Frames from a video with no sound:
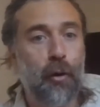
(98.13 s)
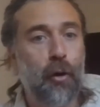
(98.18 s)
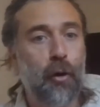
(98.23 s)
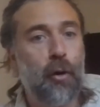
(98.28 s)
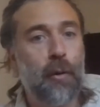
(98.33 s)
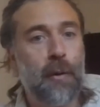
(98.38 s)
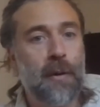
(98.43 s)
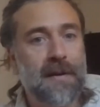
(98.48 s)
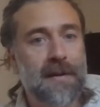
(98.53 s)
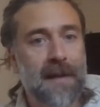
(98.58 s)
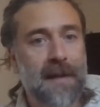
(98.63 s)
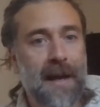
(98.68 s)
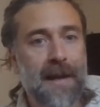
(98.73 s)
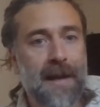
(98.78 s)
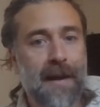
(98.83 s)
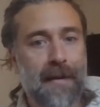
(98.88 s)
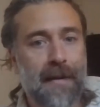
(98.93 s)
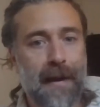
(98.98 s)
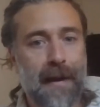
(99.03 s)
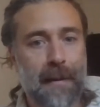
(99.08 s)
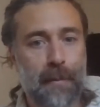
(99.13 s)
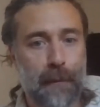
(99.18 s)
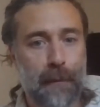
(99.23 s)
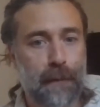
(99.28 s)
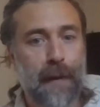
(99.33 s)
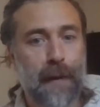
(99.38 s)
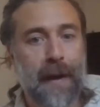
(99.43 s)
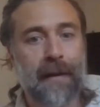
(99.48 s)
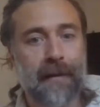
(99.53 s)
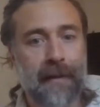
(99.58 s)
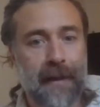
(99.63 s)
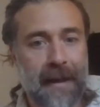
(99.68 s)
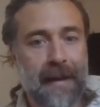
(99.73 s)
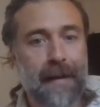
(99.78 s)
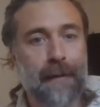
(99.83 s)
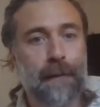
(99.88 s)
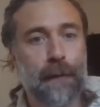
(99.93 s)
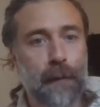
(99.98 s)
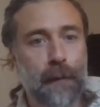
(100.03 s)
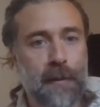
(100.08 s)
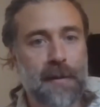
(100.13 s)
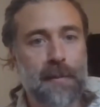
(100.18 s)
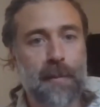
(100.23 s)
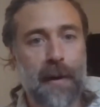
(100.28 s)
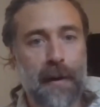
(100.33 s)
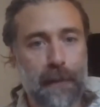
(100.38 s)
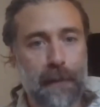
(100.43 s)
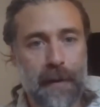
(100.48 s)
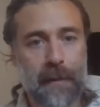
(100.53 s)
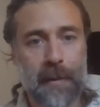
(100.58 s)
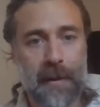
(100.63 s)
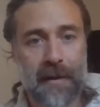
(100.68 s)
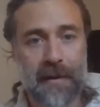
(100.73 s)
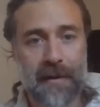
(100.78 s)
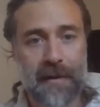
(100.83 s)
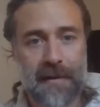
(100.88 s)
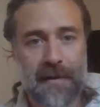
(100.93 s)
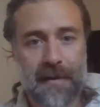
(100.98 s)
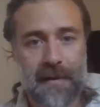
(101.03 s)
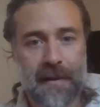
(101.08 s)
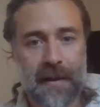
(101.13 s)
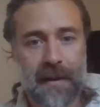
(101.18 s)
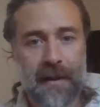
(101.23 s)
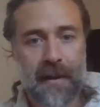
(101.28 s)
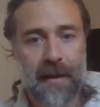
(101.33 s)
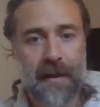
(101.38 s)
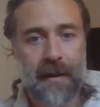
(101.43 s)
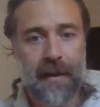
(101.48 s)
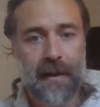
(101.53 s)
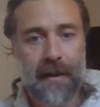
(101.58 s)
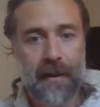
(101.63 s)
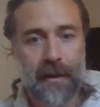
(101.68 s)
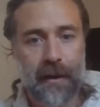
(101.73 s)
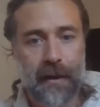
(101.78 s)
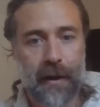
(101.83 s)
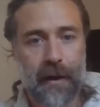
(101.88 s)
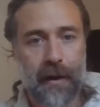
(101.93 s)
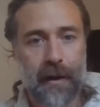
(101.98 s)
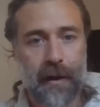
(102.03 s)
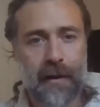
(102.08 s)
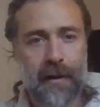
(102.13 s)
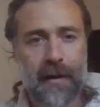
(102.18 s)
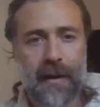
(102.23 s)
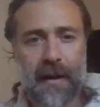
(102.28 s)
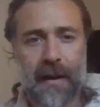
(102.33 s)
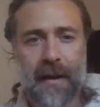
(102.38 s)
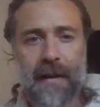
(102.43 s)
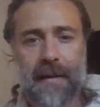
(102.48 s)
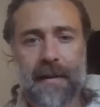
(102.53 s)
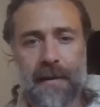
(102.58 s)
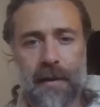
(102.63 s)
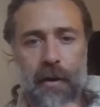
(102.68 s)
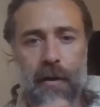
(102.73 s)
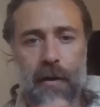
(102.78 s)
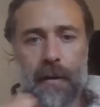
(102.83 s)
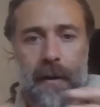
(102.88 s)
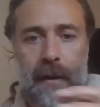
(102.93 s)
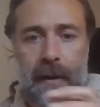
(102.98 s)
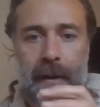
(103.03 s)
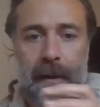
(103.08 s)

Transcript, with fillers: or would say that they're profoundly influenced by feminists. Yeah. You know? So